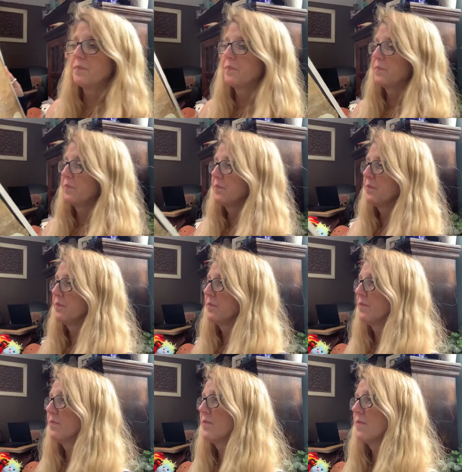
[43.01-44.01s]

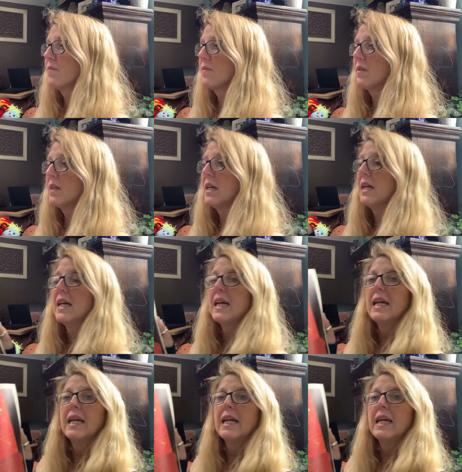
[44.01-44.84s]
(no one is talking)